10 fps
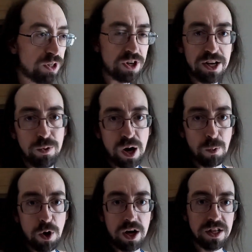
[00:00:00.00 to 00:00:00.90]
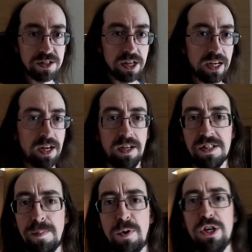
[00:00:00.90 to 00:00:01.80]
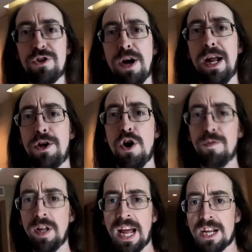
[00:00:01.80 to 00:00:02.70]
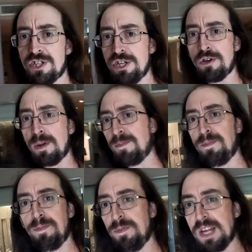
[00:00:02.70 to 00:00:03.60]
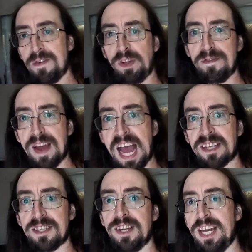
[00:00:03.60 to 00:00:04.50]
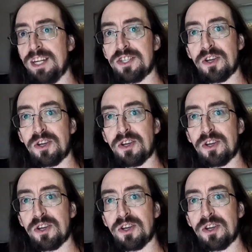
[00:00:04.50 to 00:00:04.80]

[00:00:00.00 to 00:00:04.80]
which I knew I was, because I'm pretty sure I had COVID last year and I'm definitely vaccinated.